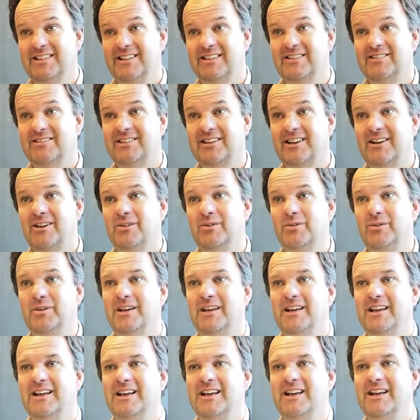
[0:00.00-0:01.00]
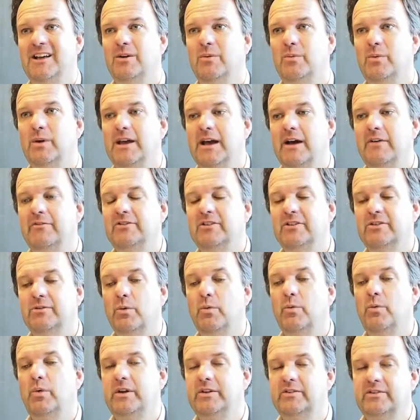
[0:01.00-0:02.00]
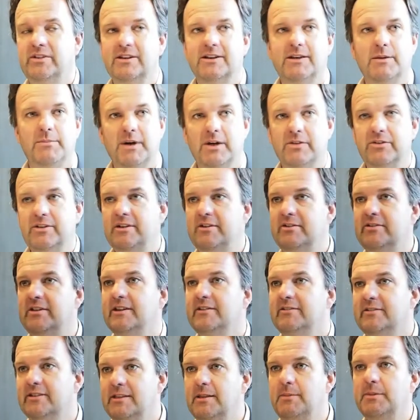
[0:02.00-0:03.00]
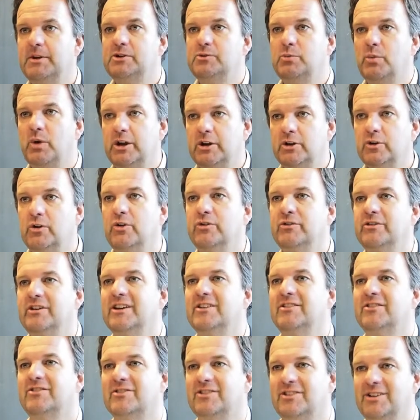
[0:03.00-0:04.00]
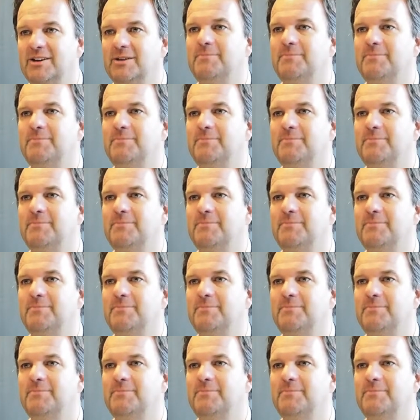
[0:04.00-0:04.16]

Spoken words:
So we have to always think about these things in a much wider context. Yeah.